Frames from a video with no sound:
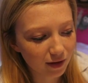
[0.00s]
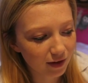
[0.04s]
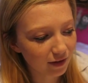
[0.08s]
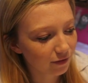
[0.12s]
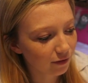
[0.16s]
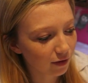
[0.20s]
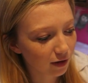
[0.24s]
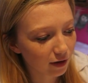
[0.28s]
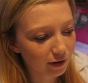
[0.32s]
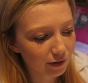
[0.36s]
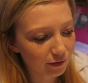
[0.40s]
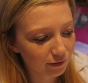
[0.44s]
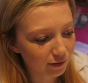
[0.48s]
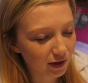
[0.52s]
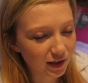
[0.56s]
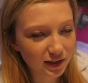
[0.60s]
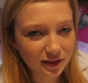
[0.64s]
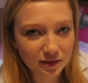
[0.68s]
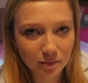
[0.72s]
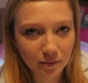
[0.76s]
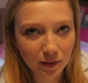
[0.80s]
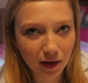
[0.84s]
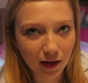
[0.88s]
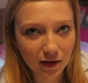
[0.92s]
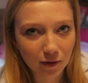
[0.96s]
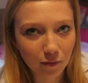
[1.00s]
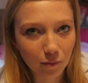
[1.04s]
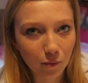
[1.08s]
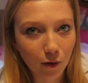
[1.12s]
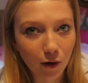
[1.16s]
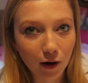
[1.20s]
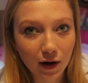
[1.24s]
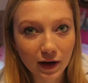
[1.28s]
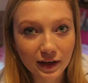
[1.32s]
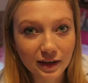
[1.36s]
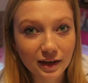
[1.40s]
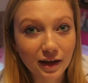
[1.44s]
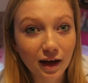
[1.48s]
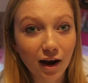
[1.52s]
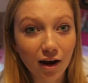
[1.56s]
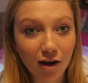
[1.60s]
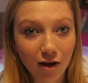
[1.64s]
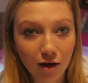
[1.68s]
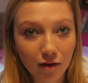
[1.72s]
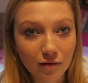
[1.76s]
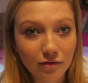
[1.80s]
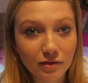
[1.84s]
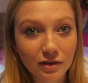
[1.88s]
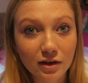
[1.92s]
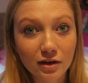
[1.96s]
If I revise in black and white, a
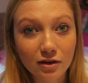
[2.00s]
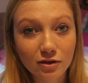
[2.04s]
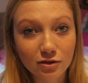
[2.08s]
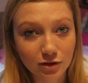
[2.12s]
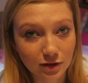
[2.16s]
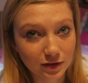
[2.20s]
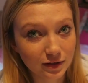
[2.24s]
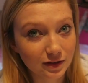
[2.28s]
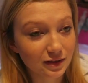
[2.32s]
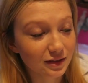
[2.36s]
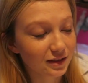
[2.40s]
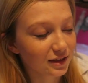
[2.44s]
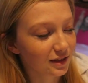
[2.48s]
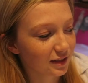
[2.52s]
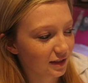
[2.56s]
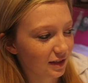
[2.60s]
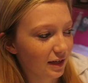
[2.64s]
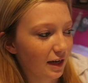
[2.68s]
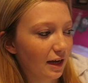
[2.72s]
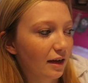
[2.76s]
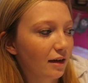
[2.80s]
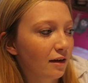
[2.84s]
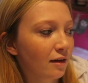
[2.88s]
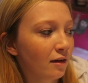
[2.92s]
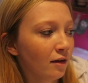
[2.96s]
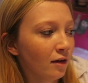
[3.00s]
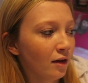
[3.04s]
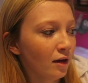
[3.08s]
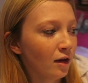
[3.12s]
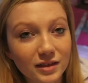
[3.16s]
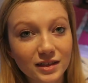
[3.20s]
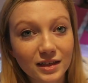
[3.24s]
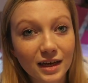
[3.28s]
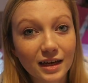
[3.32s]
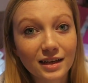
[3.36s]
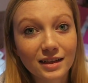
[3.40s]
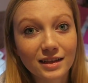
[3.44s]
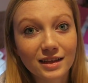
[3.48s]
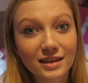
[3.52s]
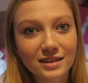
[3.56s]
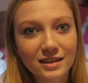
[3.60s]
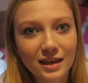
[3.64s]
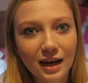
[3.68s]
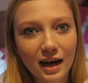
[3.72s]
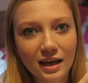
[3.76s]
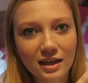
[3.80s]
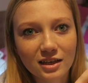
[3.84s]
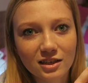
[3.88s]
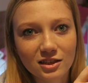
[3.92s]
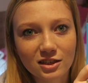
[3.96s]
lot of it doesn't stick. By taking these
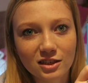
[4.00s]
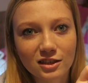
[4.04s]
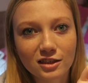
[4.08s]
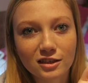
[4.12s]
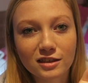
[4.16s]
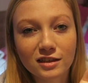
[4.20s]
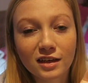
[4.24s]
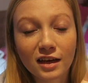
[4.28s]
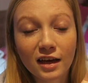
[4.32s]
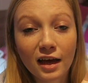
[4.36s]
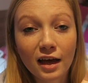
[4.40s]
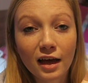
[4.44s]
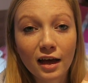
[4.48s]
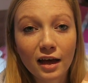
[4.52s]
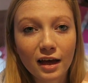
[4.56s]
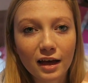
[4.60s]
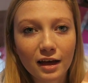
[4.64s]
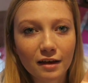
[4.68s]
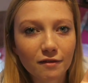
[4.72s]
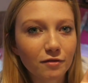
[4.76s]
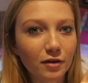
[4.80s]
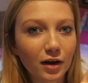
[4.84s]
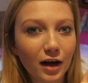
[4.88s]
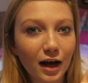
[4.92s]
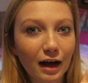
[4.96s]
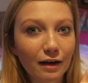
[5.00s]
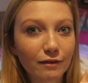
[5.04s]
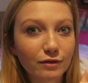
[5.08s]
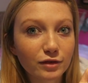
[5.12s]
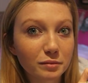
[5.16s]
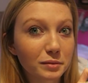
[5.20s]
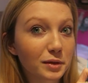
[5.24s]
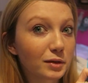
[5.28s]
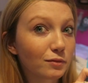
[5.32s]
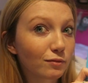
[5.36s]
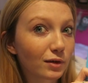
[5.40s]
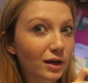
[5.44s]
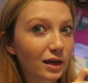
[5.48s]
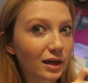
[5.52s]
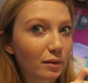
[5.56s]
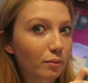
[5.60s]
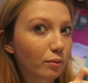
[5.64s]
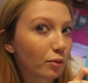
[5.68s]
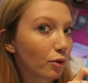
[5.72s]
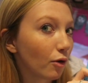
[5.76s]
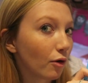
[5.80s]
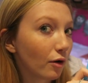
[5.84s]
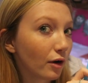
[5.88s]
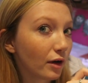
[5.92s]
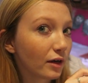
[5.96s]
to lectures, if I have something really
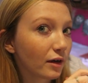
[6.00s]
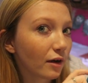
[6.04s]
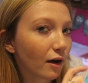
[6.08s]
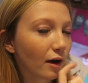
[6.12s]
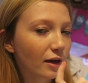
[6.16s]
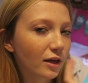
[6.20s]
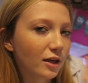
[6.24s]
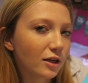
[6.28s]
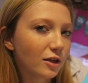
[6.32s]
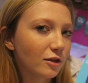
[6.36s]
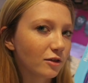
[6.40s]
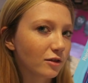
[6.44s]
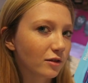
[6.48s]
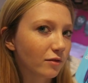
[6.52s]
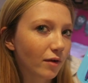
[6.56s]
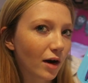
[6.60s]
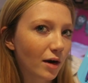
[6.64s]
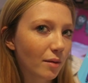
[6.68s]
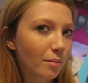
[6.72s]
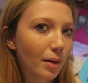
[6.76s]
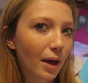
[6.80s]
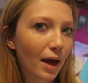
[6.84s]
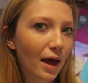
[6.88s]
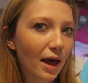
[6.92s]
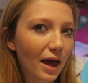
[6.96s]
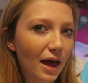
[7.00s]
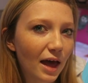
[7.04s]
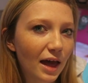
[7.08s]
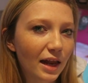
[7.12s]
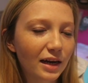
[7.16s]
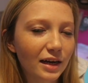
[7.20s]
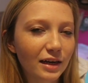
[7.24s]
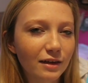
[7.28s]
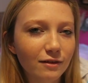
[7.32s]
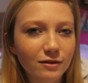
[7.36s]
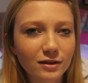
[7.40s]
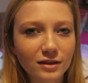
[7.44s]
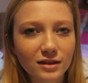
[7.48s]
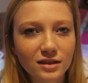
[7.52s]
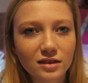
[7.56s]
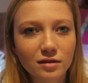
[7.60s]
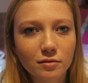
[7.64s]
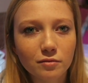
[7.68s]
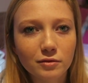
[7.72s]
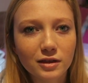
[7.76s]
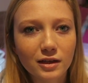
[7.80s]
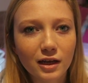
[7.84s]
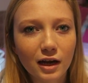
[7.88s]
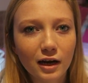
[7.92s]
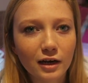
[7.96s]
important, I can use a red pen. If it's
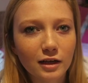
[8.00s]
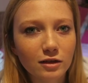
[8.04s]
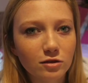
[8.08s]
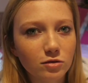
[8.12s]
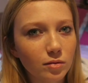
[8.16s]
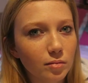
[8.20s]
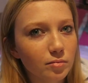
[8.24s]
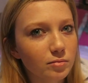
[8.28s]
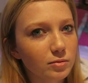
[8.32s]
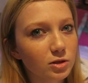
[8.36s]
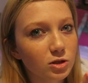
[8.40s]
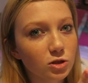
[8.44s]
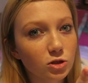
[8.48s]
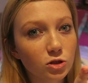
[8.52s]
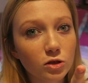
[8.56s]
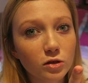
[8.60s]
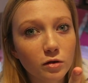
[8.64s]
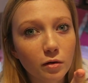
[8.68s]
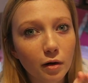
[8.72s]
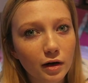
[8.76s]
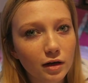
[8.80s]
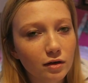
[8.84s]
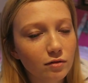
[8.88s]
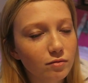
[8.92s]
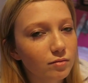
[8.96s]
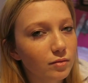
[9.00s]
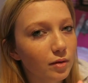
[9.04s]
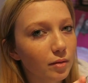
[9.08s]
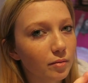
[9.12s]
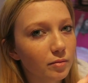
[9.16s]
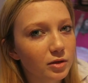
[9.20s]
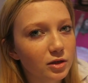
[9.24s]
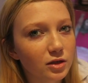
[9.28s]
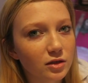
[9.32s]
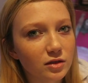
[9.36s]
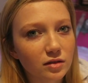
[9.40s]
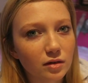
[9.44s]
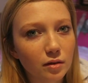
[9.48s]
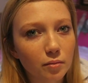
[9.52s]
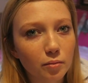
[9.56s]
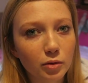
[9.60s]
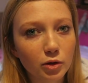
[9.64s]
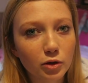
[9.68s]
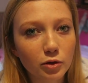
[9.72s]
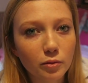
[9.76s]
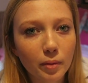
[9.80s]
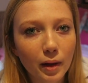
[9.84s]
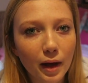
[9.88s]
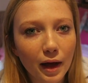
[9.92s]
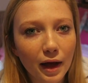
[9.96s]
something that I need to remember to do, I can remember to use a
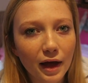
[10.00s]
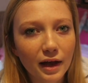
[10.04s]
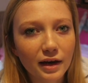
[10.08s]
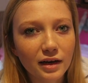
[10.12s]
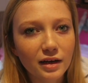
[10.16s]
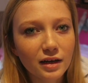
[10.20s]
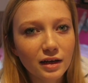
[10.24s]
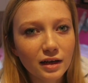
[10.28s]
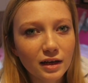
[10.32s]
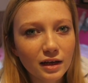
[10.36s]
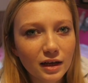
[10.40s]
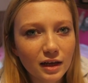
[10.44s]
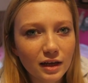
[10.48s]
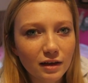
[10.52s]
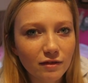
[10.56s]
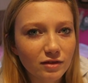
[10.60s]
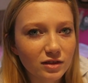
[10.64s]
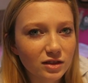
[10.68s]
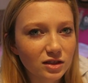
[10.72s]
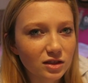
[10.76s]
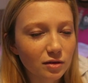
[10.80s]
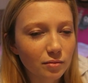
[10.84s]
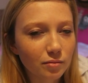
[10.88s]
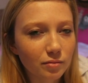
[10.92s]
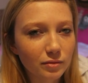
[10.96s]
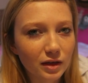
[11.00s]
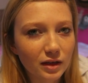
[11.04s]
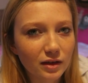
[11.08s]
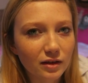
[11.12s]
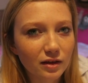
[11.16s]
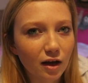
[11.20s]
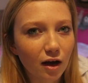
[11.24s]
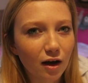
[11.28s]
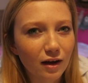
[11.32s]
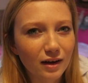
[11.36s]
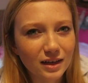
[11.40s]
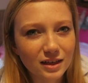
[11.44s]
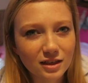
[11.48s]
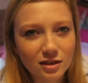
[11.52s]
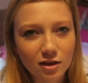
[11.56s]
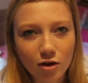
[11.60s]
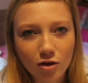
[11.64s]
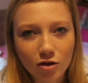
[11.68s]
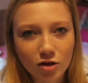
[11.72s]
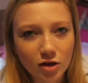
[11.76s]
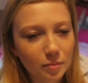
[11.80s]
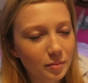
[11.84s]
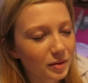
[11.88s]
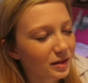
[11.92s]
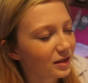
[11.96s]
blue pen. If it's something that I need to
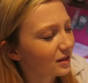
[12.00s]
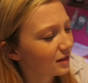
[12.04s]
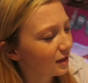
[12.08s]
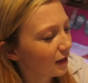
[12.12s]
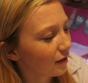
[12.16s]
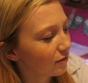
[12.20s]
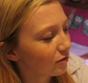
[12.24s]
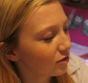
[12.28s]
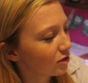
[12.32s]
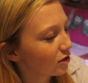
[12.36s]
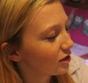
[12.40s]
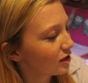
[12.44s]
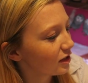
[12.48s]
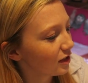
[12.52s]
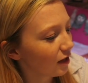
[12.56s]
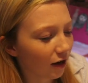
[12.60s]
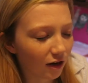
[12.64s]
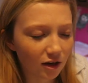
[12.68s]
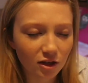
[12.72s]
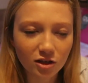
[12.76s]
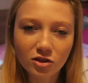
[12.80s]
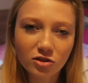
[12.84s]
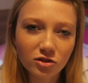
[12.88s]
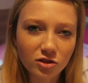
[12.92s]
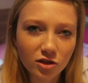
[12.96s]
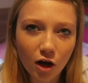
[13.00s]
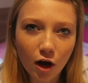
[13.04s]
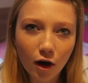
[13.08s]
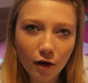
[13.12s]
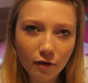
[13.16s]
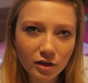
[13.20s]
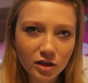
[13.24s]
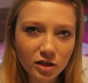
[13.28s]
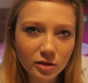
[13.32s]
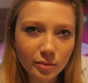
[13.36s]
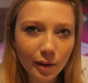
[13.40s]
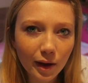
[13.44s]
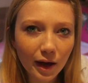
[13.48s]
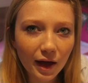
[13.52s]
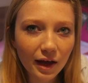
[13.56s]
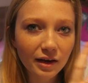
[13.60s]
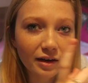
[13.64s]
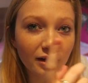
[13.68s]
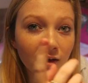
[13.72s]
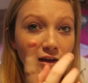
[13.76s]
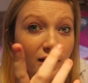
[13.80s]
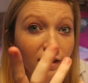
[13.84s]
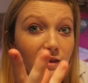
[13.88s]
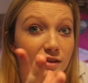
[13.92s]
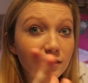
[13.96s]
look up in self-study, I can use the orange
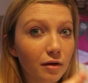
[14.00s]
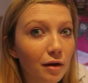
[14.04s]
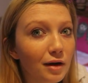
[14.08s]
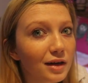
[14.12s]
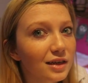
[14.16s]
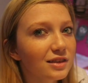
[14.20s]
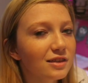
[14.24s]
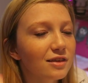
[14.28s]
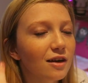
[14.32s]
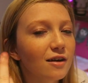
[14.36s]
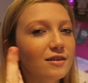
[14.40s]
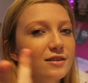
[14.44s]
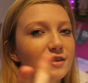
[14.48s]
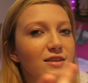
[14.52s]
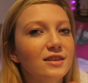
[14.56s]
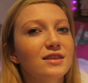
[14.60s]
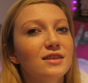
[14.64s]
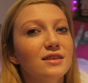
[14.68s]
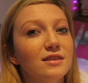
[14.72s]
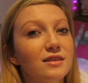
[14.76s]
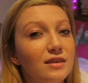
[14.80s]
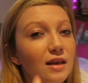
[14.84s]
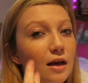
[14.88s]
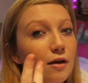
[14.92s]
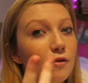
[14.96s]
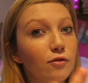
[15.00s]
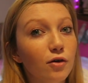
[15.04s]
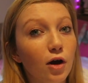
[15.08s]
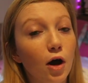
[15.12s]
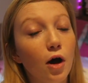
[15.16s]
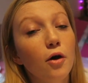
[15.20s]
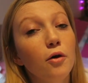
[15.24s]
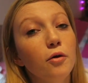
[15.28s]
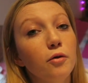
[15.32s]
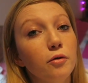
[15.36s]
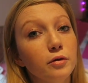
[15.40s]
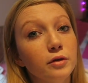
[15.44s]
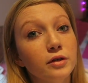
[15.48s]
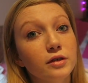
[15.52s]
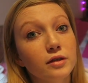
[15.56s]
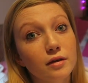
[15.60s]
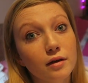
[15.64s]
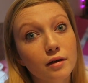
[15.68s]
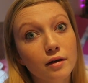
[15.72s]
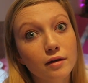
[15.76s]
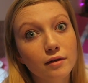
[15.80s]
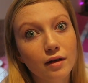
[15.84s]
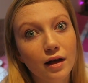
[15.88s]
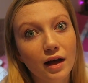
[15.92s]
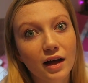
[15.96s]
pen. So I can start to self-code,
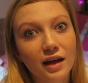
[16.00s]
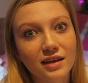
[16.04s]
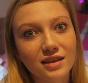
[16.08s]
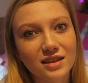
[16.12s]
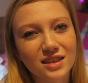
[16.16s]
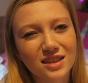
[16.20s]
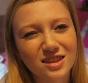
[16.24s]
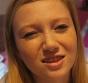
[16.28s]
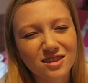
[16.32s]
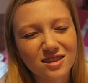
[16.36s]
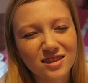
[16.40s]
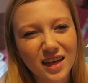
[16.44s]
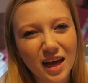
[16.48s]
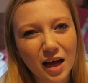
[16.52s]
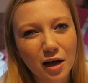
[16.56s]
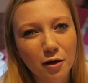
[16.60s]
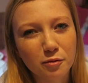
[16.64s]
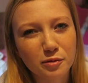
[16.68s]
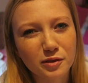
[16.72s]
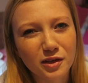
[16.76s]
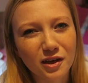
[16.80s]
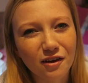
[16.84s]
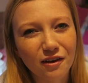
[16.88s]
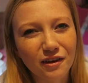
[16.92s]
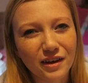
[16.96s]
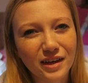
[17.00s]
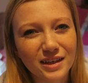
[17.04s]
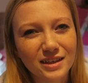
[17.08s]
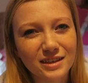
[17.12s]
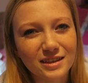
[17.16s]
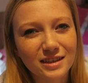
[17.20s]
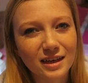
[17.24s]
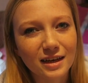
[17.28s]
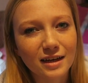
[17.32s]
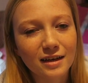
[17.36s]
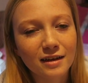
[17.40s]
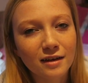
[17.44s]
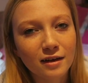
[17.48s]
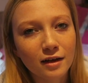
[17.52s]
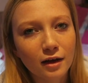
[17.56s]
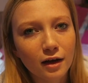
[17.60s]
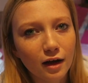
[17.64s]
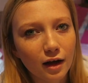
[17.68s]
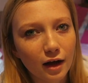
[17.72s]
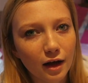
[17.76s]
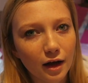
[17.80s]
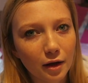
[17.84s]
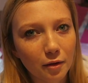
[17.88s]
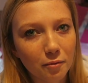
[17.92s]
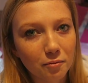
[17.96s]
and it just helps a lot easier
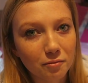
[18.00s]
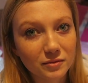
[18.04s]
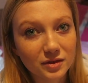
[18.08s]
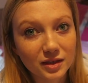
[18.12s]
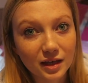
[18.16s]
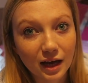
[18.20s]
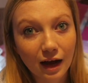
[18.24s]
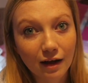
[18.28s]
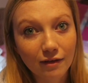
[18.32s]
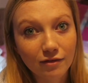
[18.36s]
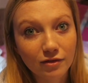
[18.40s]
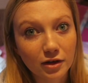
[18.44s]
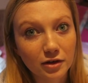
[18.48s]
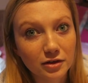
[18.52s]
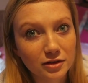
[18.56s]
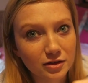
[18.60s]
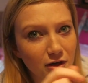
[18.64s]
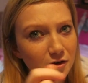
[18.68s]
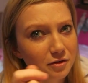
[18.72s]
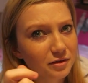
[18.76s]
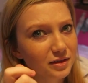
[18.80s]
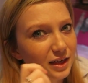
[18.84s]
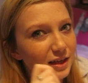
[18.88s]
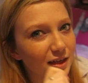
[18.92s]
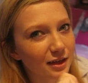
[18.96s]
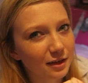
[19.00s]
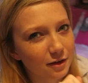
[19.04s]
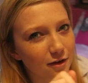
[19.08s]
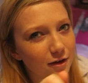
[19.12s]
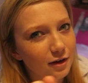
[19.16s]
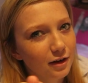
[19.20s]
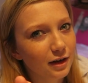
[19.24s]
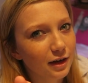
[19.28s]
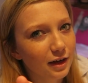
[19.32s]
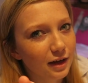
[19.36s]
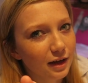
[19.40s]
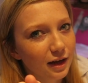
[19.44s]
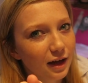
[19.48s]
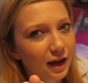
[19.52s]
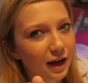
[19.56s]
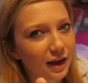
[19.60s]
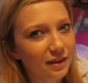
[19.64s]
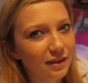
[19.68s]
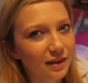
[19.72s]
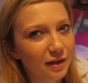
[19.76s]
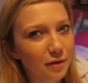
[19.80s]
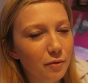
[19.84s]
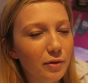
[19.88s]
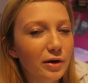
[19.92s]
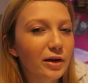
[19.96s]
to have those notes in colour,
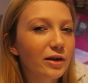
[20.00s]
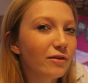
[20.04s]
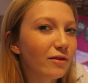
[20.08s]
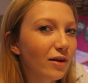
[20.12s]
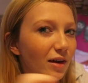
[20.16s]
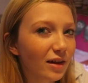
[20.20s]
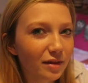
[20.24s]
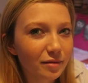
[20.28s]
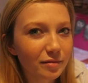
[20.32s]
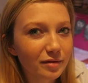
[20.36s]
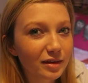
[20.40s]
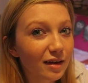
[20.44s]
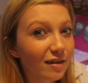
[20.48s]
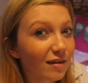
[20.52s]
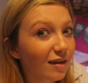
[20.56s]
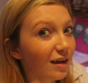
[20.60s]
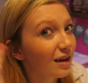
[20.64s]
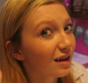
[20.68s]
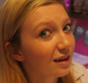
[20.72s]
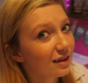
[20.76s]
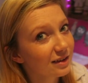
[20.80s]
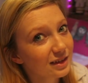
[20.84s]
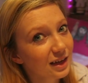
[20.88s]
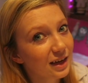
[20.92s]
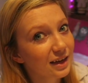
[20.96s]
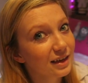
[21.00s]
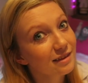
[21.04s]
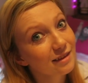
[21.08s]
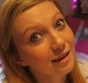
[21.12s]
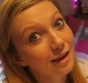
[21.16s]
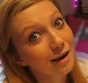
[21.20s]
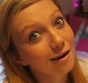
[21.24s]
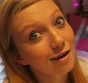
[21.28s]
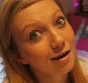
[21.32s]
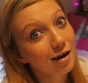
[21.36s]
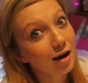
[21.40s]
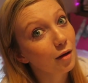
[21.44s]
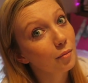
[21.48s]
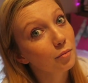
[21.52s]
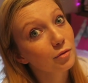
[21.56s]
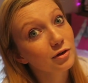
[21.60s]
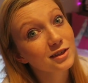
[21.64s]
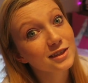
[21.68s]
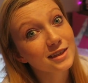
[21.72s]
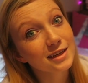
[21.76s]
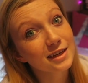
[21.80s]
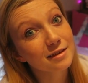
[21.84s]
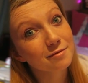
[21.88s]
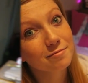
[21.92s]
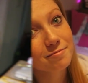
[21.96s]
and then when you're writing them down, like I say, they look a lot prettier.